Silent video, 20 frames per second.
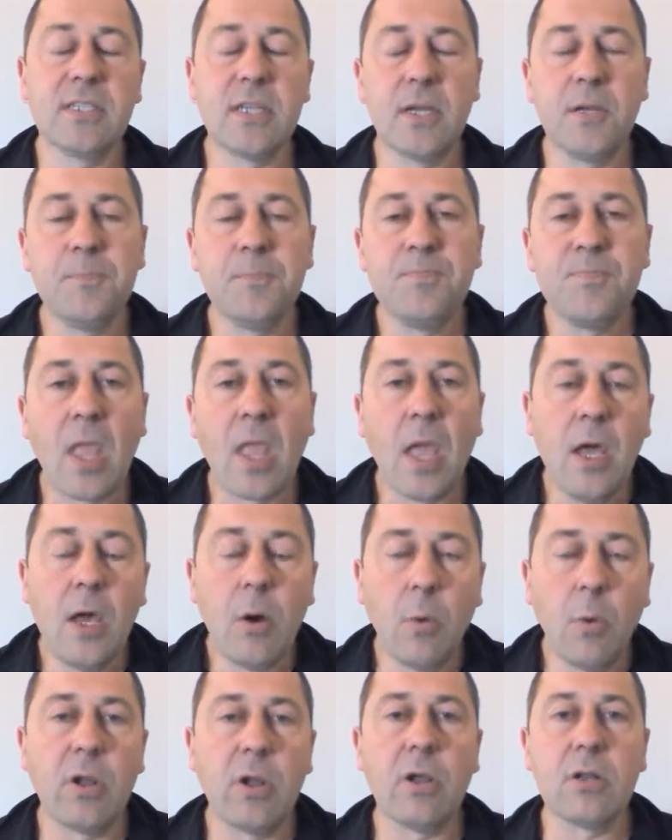So
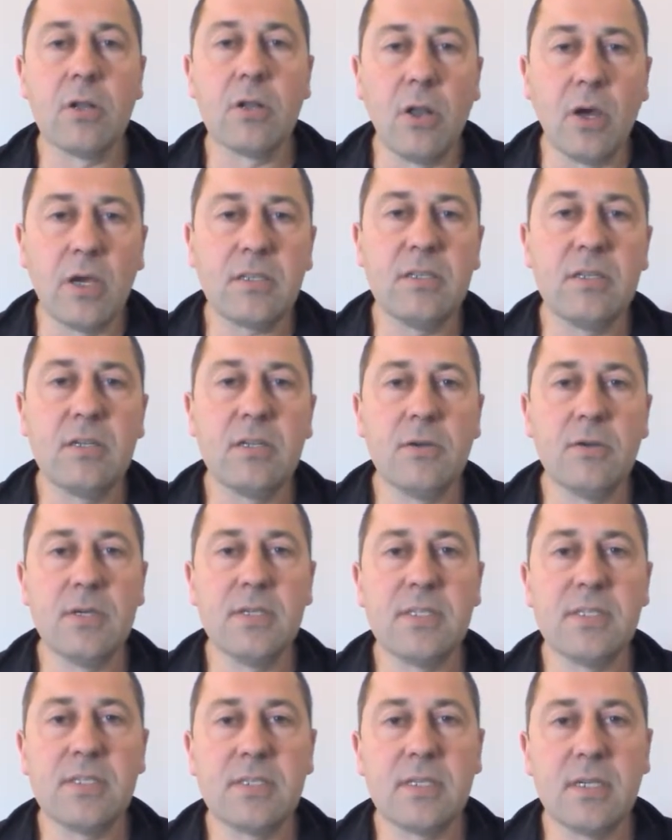what I'd like to do
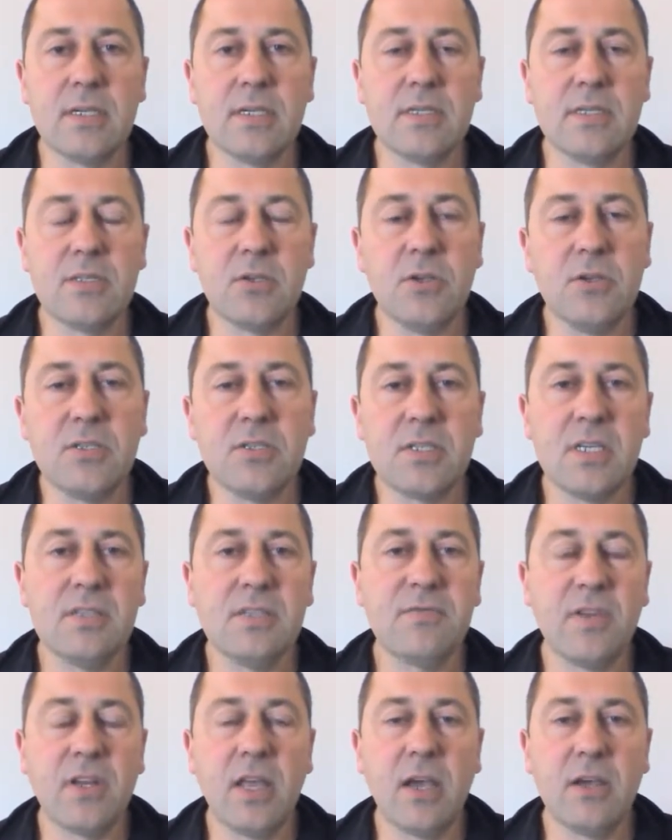is use
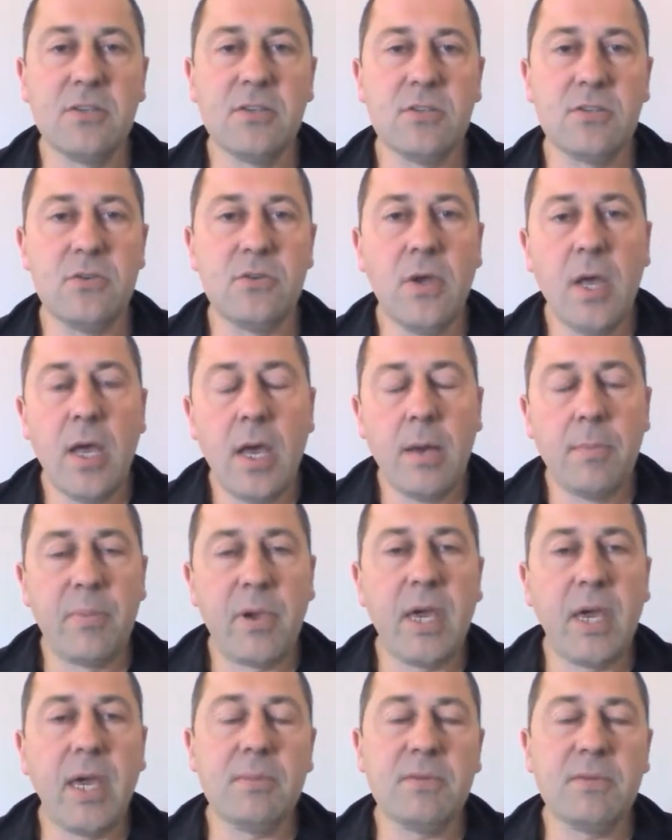these videos to
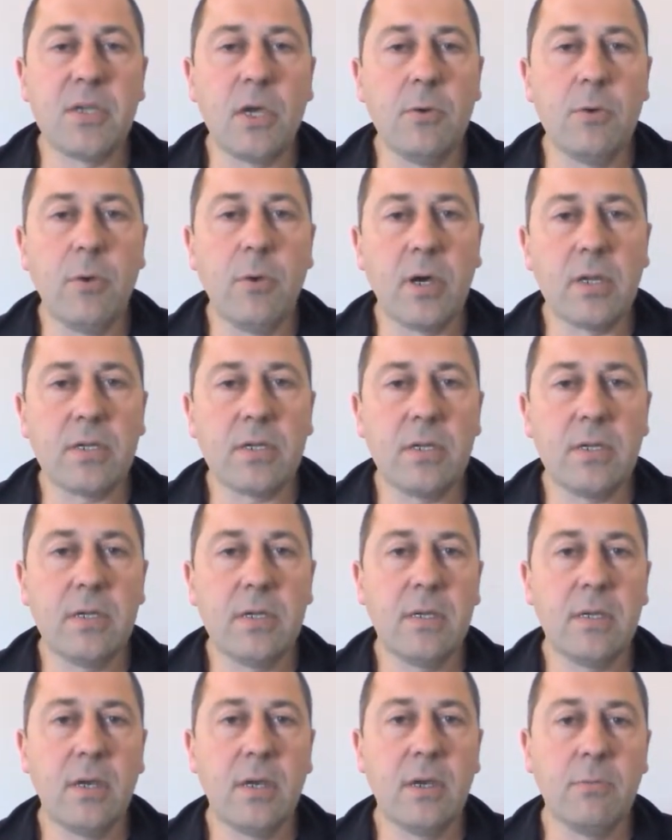perhaps show
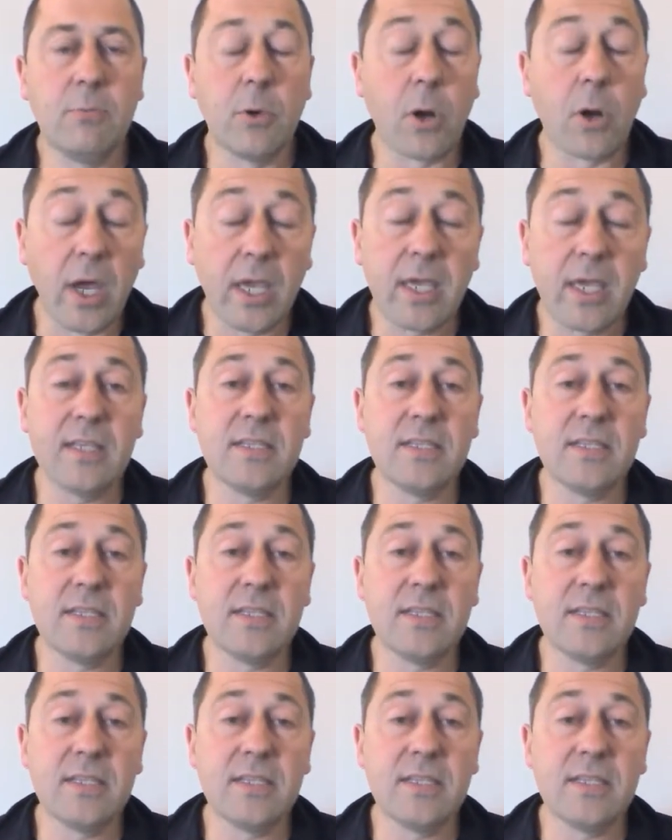what I